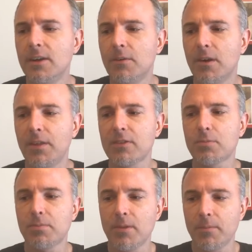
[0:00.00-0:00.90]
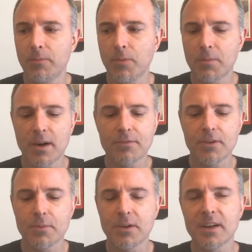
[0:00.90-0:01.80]
Well, I think it's
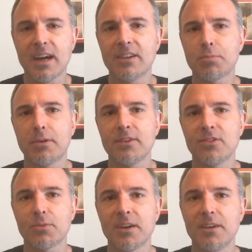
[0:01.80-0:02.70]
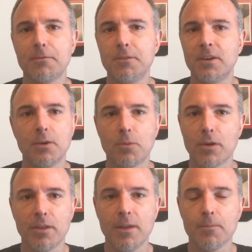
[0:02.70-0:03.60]
whenever we're in God's presence, we're going to feel
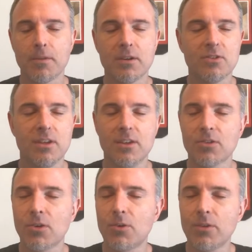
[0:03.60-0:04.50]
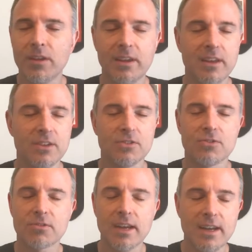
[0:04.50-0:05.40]
unworthy. We're going to see He's holy, He is
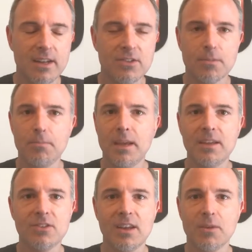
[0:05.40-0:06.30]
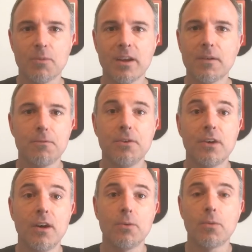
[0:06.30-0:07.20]
great, He's amazing, and we're going to feel
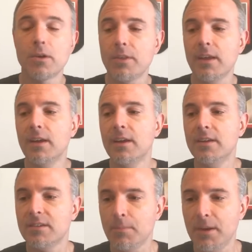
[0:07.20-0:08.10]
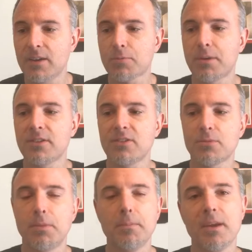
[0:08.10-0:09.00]
unworthy to be in His presence.
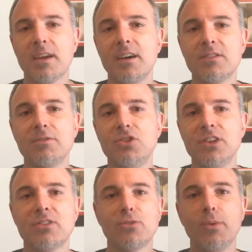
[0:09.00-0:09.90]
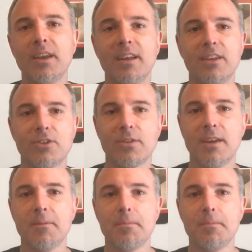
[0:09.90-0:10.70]
But because of Jesus, we can enter in.